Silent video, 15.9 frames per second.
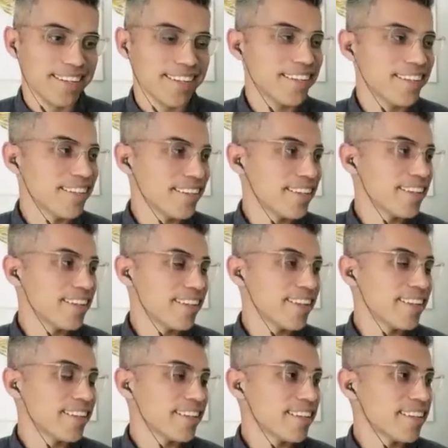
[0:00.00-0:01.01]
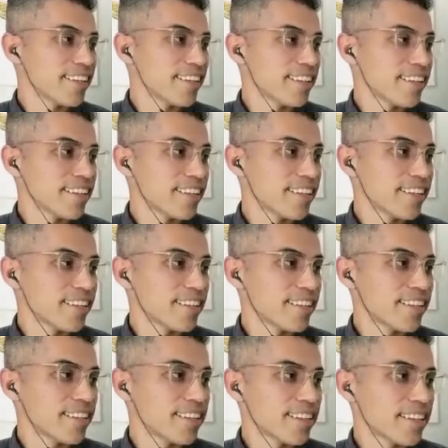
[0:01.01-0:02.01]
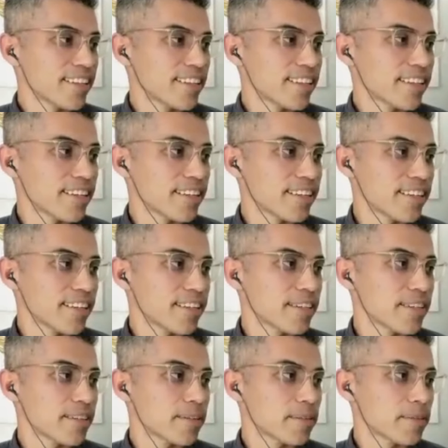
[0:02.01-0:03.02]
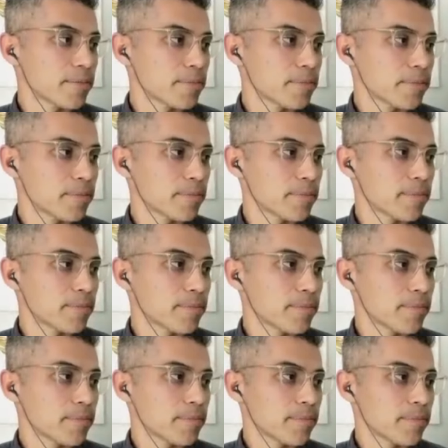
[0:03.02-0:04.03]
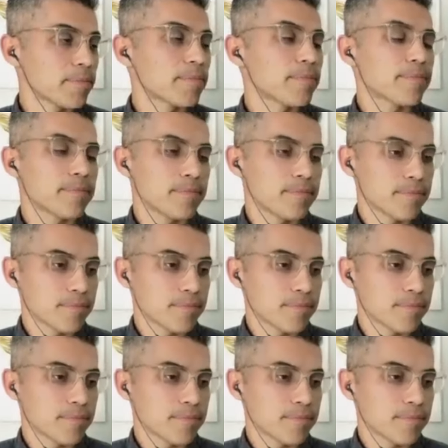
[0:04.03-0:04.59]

This person isn't speaking.